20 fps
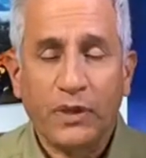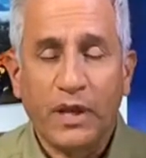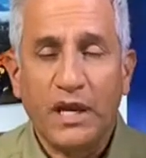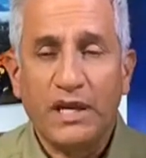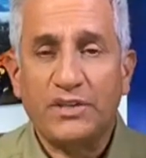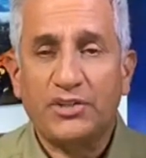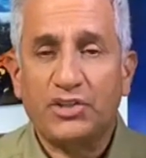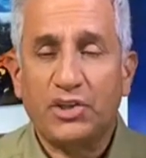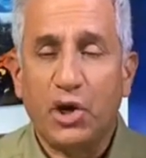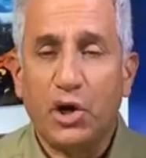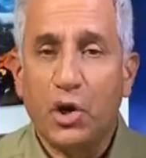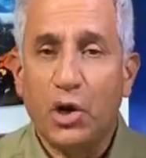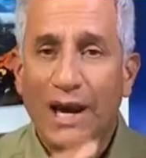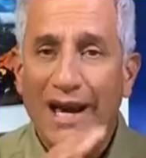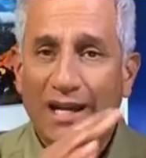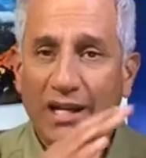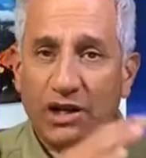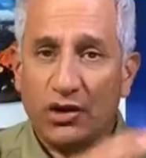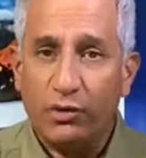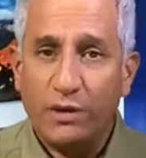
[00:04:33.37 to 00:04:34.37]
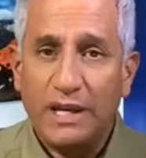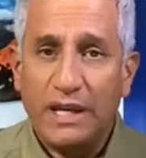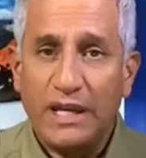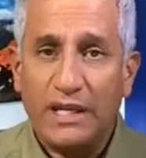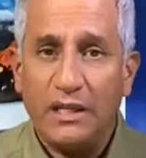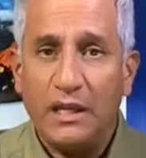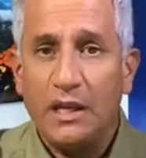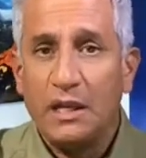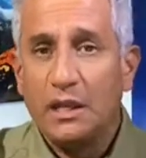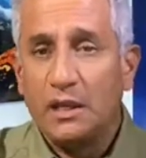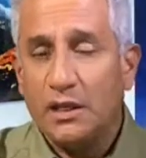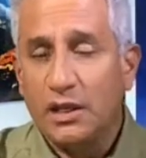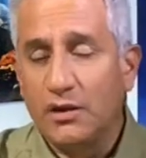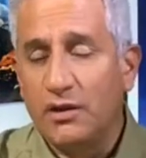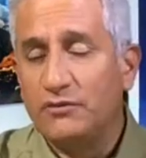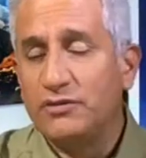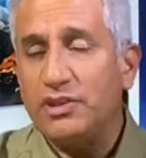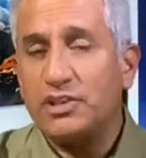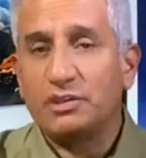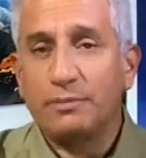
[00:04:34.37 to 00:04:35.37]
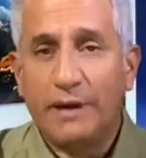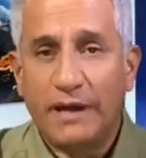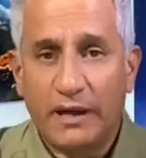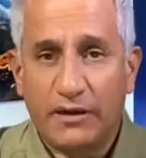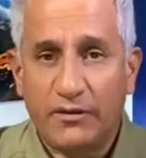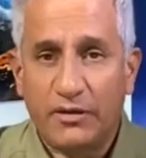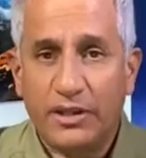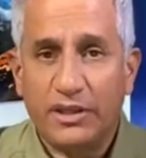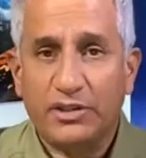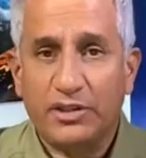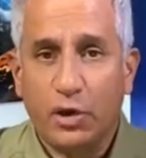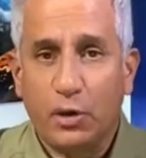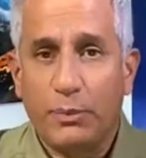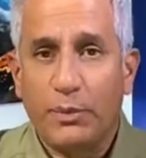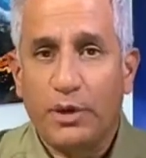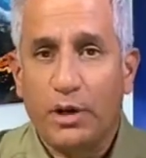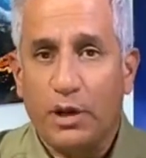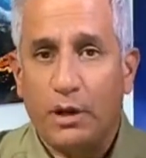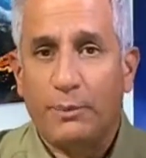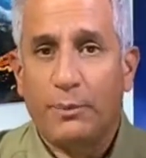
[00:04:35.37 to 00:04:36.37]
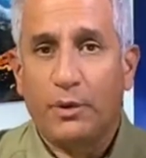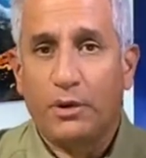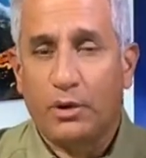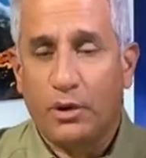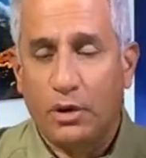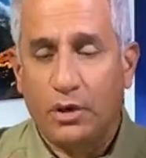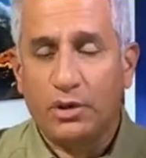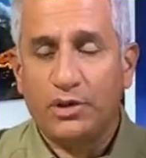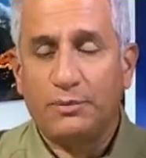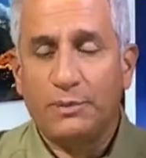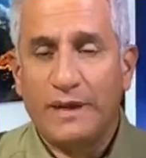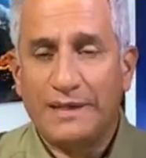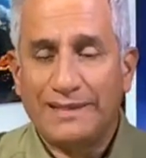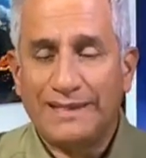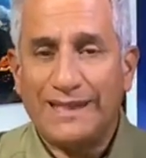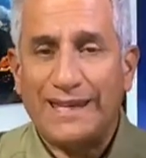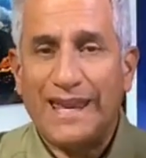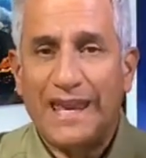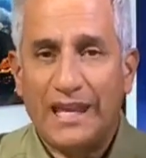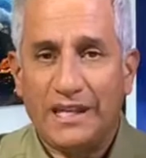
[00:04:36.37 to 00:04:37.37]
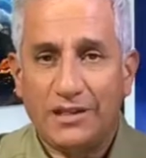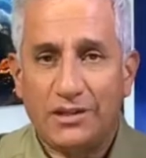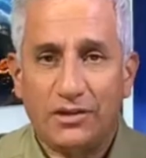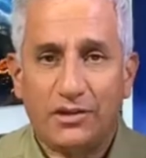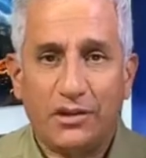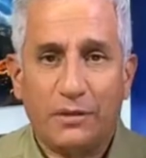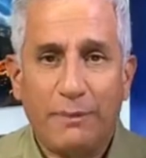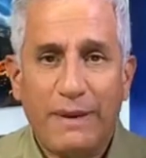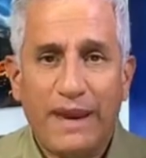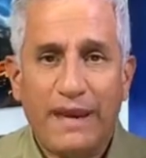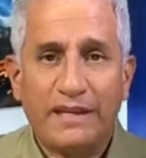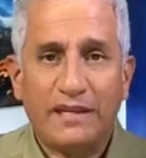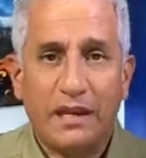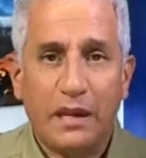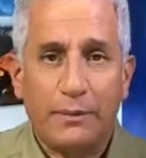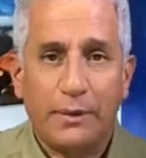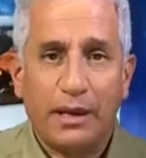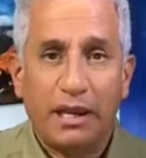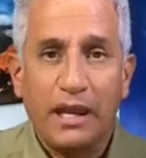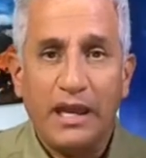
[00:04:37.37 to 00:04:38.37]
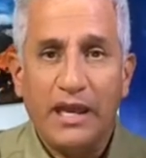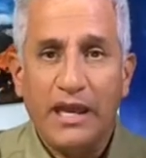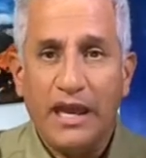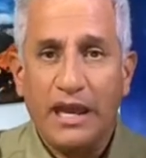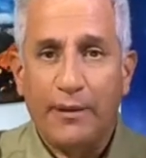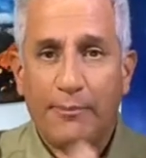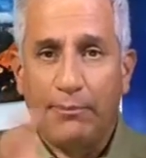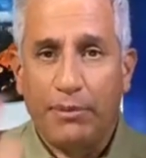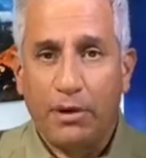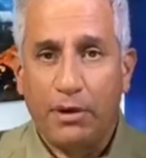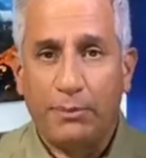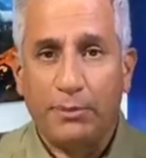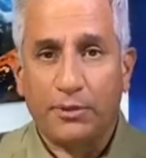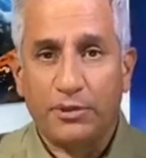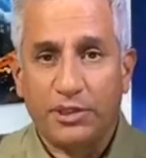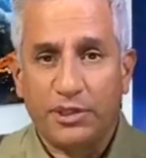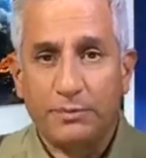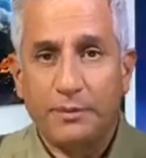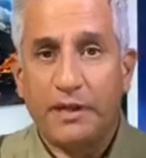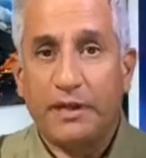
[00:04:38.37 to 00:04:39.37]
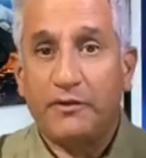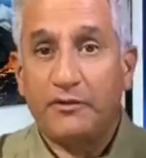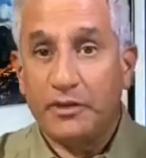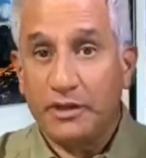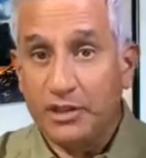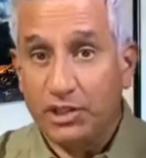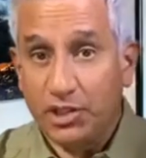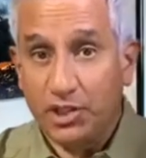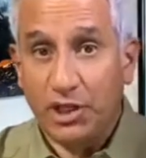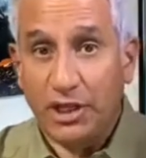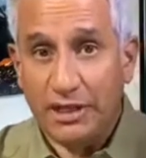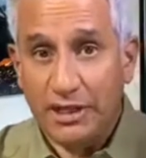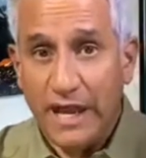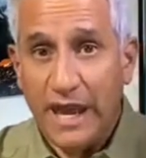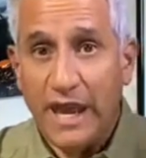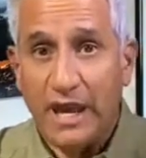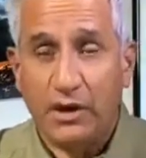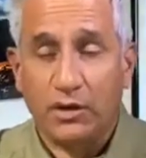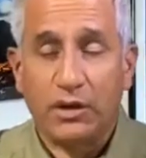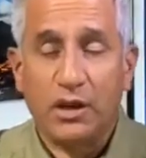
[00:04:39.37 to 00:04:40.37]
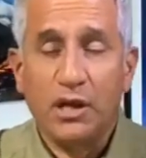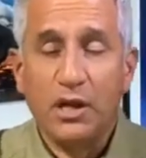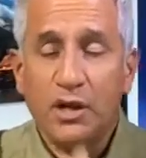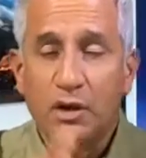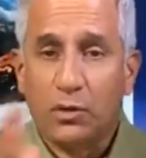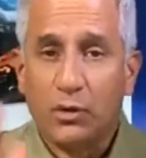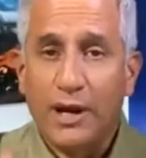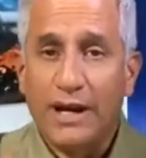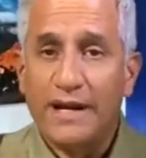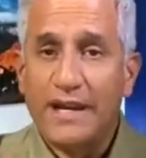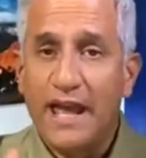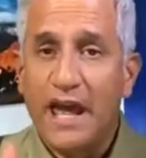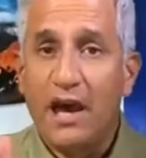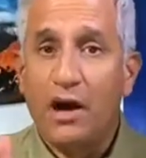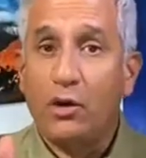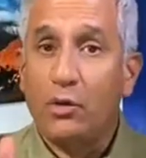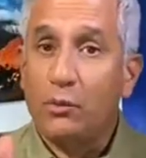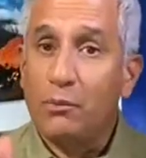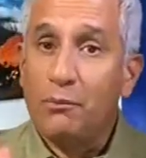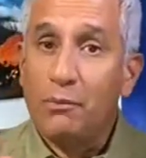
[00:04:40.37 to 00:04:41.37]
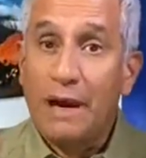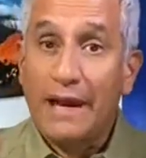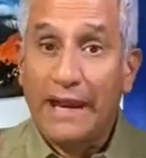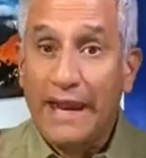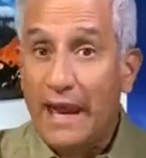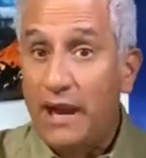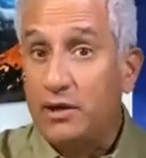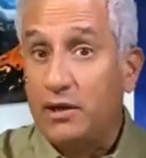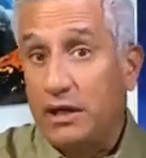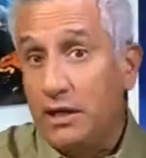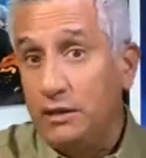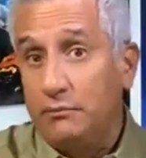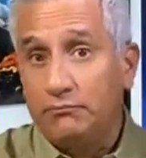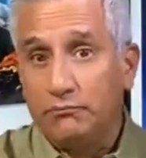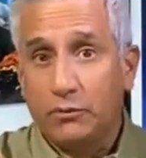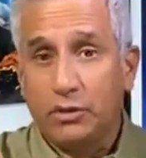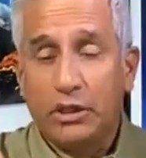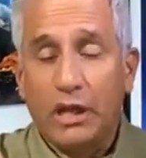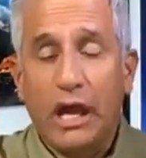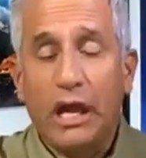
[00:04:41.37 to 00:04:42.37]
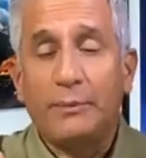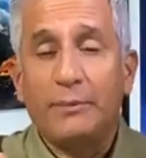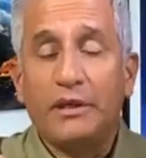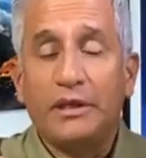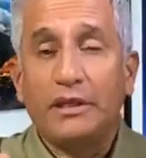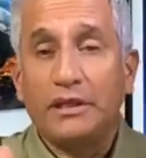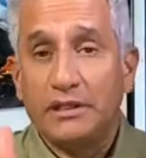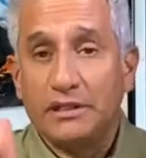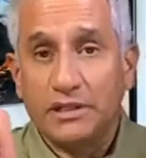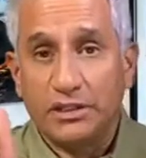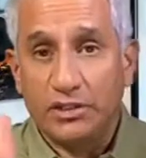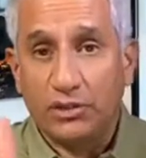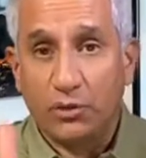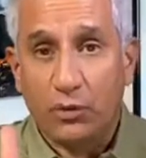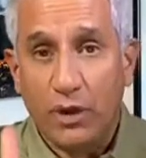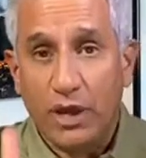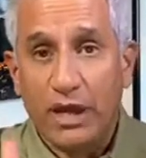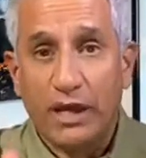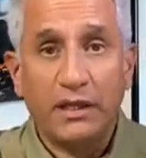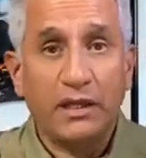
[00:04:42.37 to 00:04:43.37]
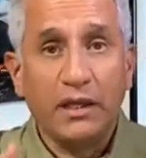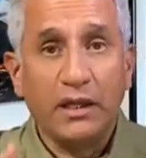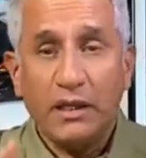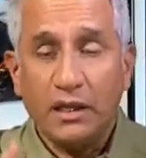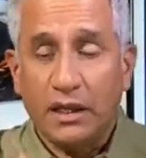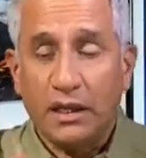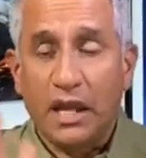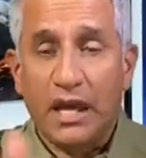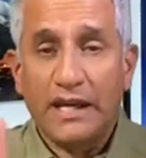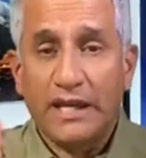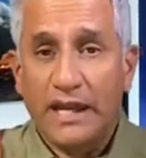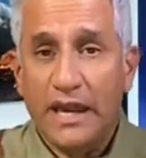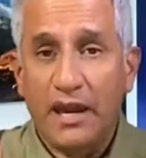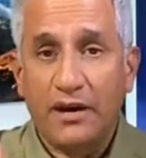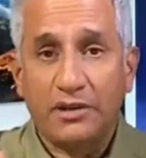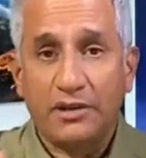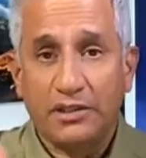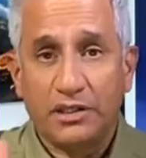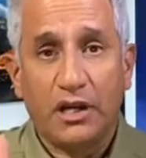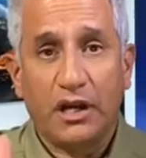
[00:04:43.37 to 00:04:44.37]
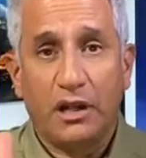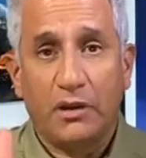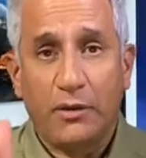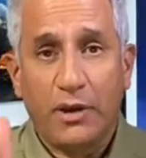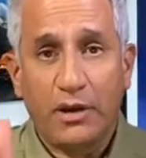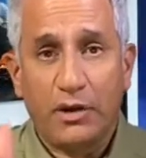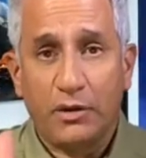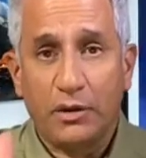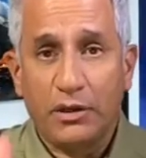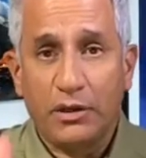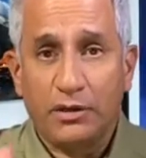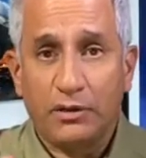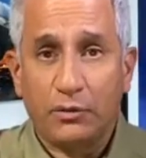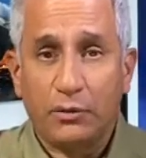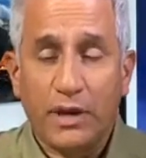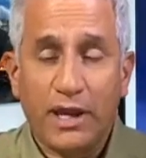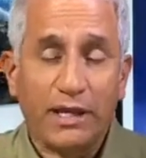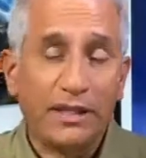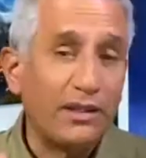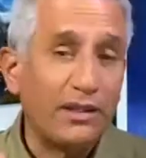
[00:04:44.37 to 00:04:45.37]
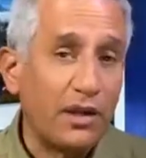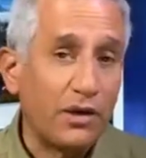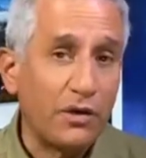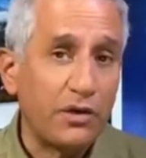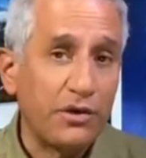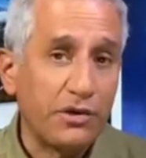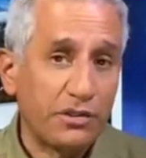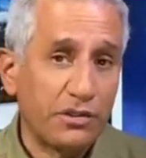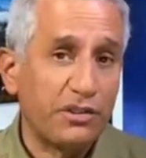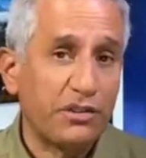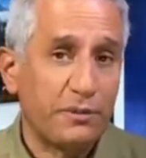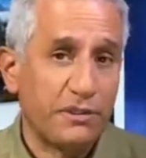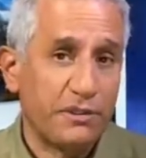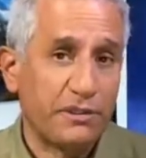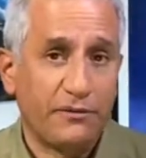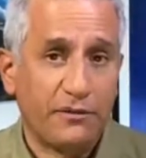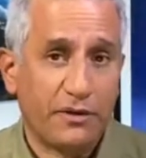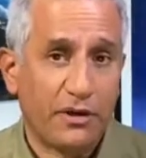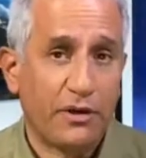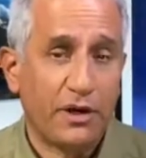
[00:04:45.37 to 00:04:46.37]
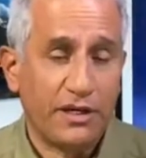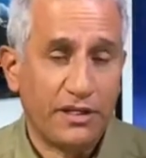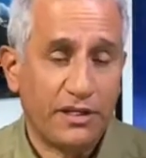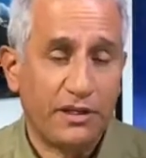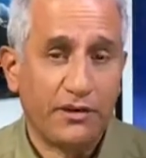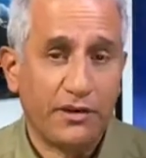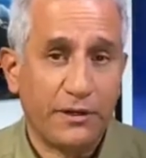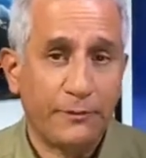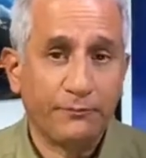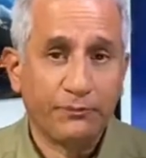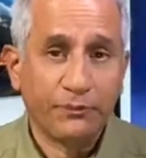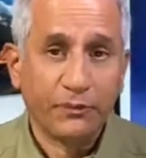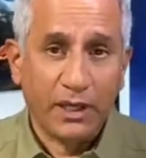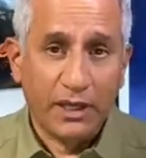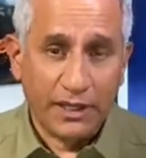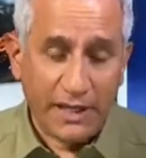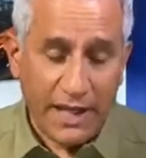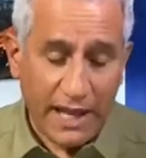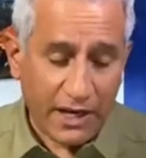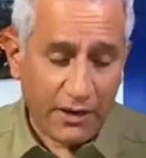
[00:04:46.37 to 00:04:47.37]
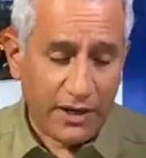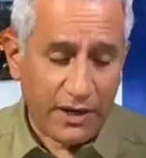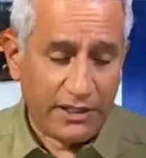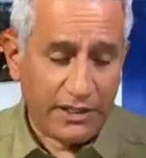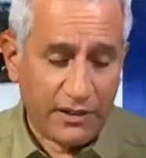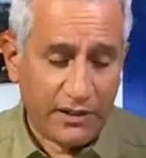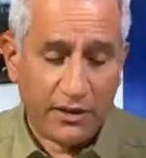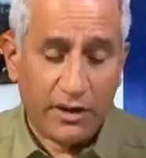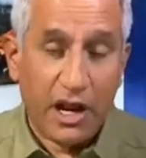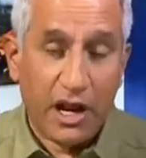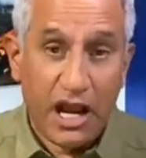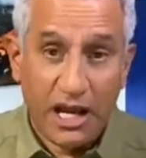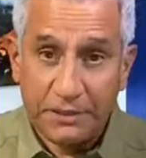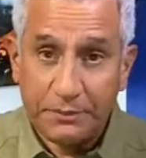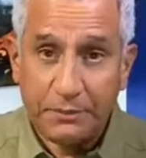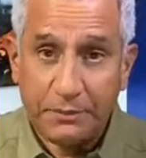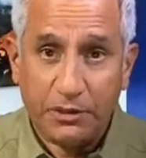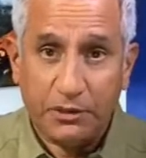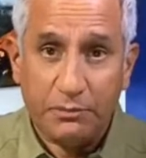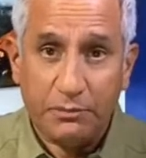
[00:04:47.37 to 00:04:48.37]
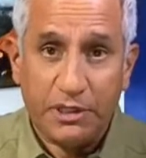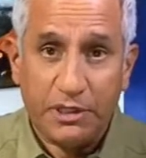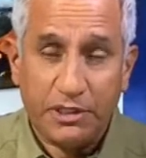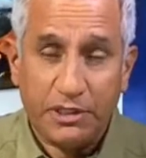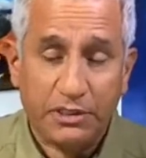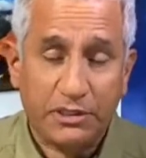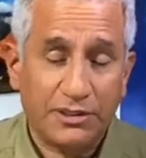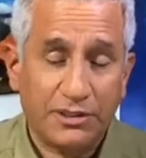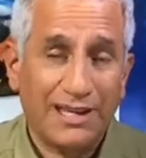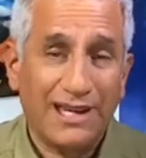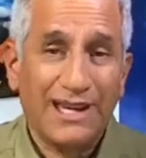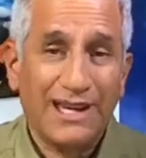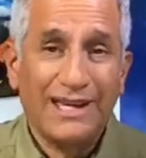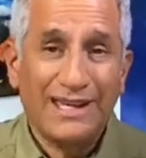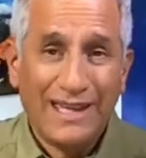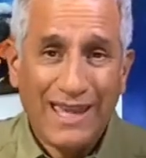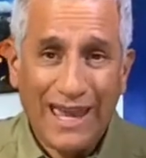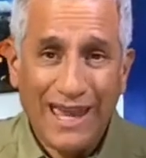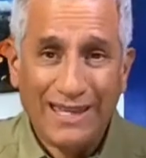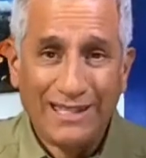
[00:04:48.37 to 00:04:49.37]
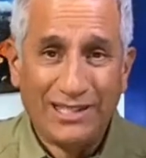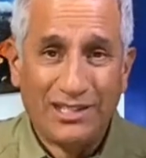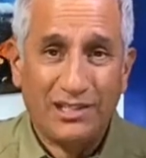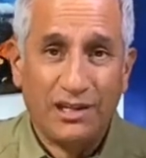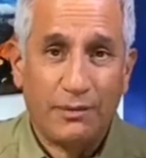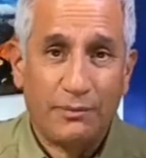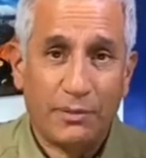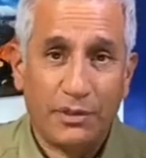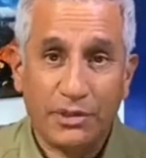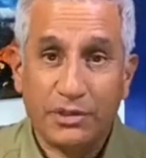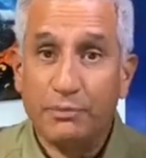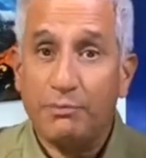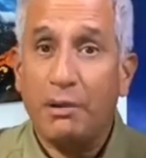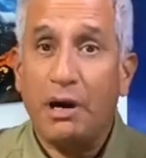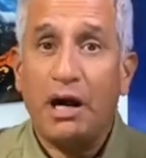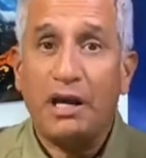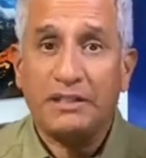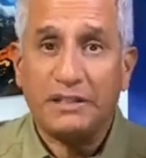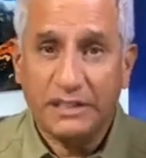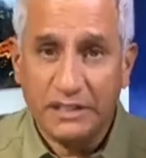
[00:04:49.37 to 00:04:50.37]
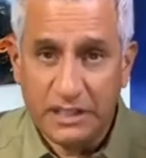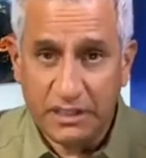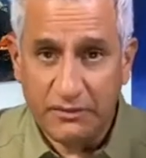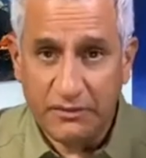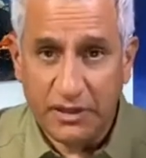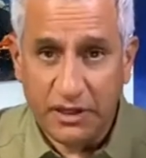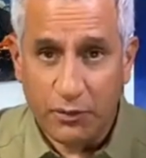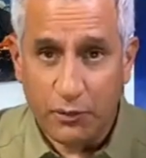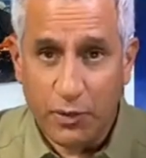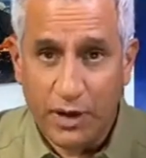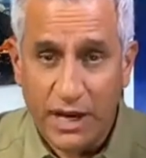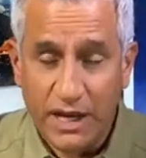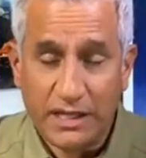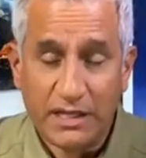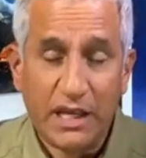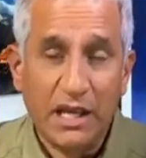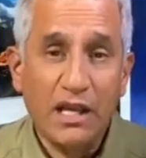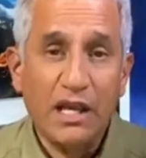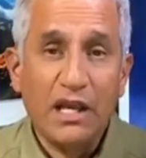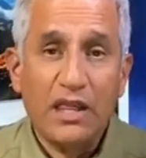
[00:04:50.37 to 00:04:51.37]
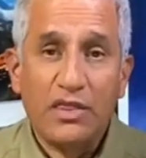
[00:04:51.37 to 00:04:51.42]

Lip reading: And so at green, just about everything's open up, or as best it can during the pandemic. At purple, just about everything's shut down. Right now, my county that I'm in is in the red. A lot of counties in Colorado are in the red. They're using specific criteria. And that criteria, hospital admissions, case numbers, positivity rate.